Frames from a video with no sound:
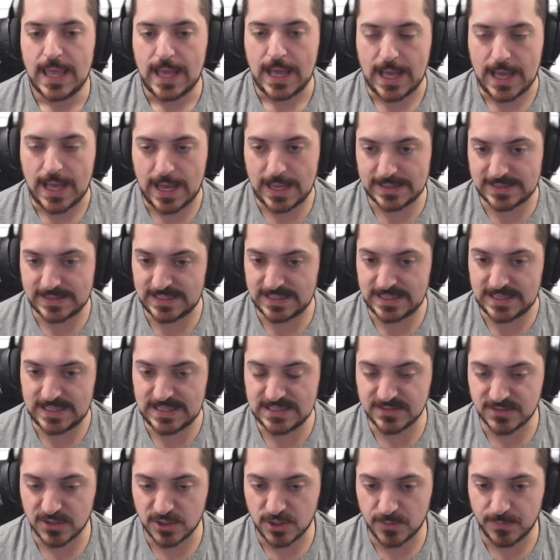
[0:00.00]
I think
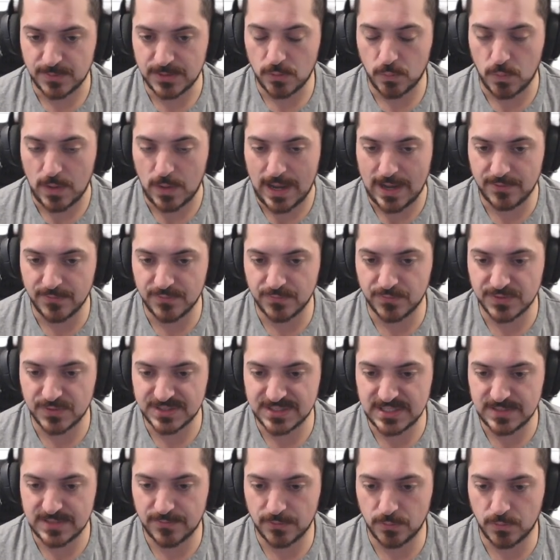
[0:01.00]
he's going to be a wide
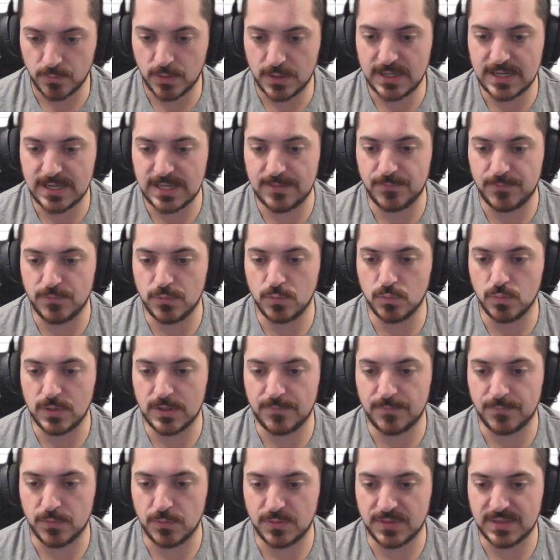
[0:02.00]
receiver one. If you
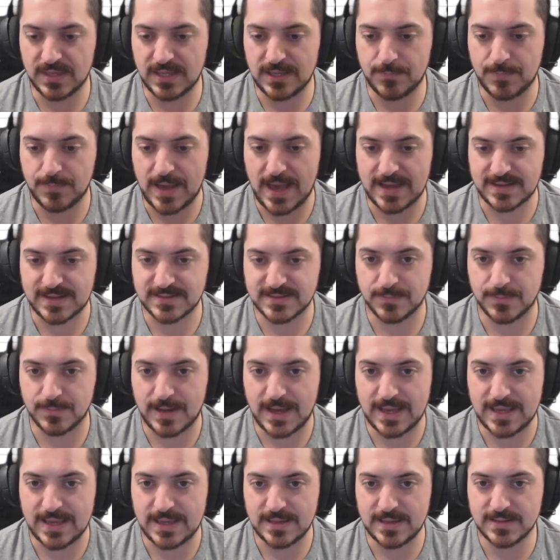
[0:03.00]
think back to
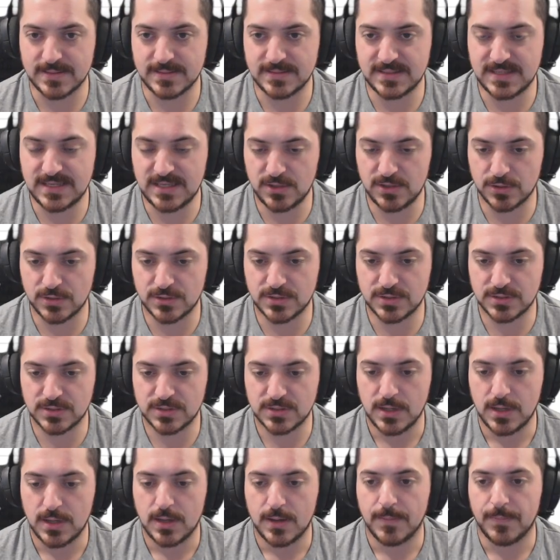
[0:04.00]
my
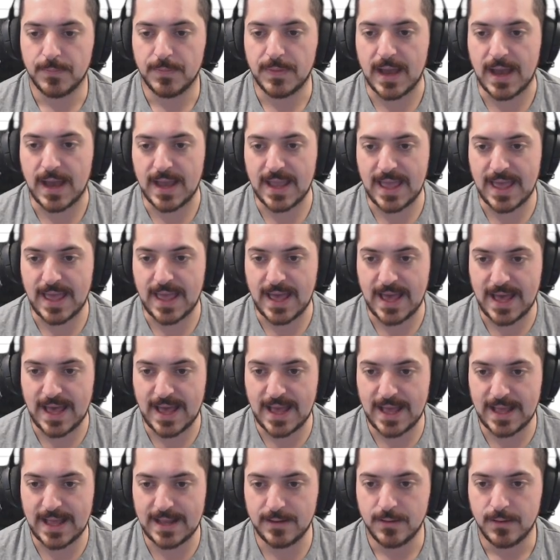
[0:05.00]
tiers, I
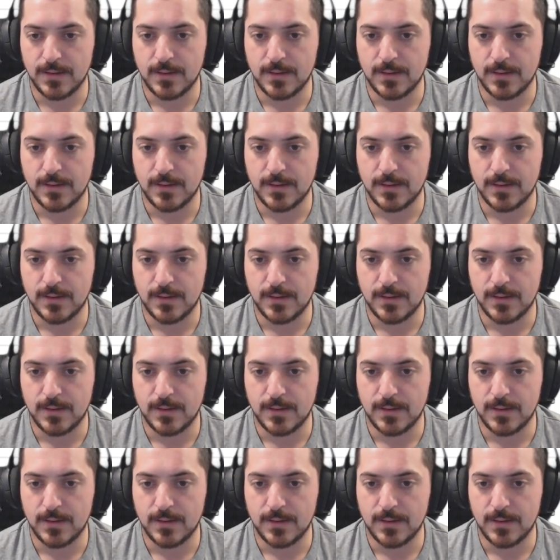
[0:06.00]
had